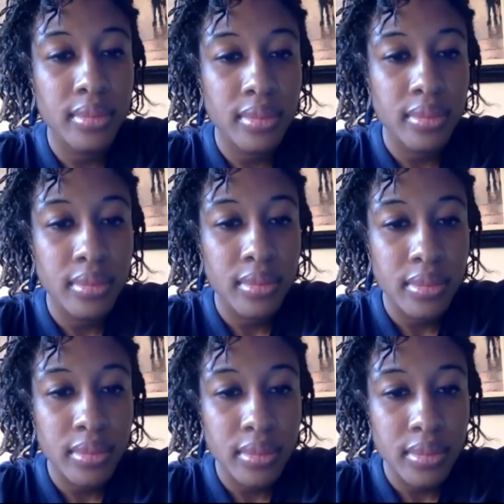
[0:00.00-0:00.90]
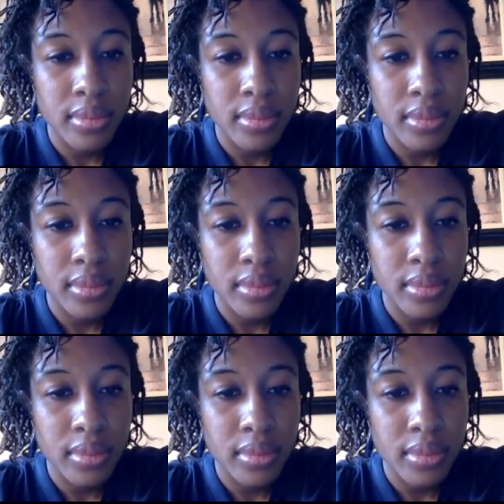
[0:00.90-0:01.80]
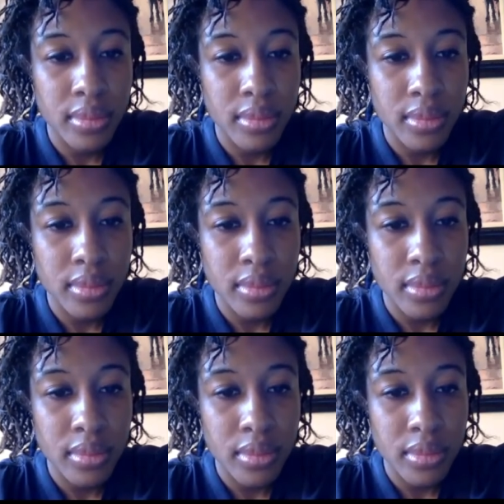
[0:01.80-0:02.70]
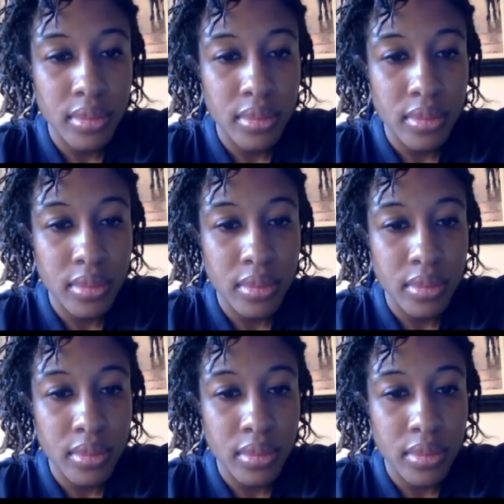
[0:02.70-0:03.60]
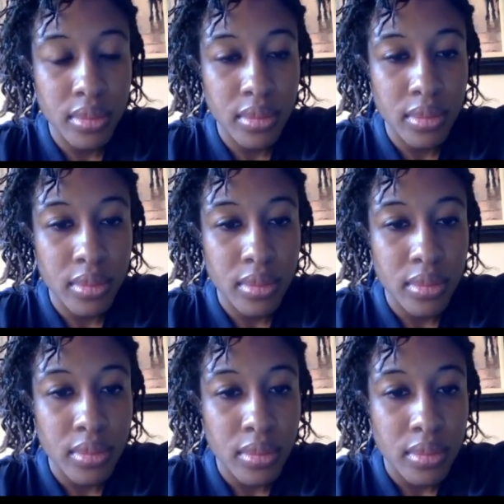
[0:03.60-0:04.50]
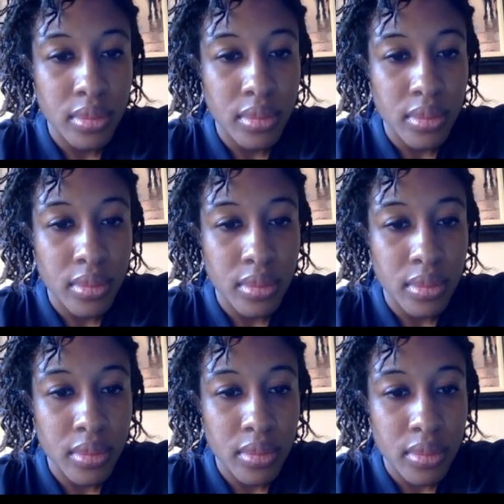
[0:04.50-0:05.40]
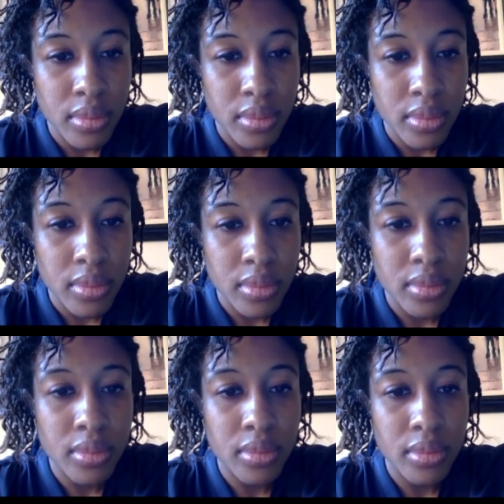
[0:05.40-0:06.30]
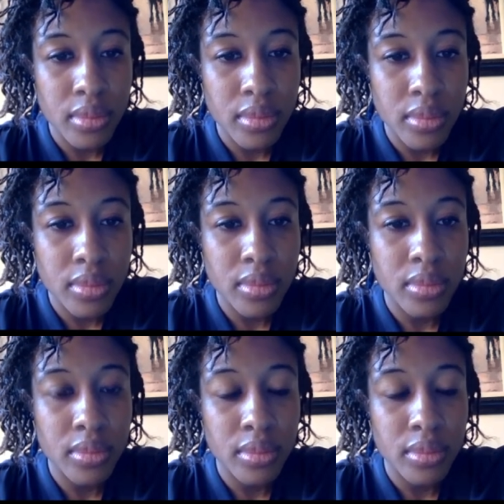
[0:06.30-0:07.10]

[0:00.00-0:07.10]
This person isn't speaking.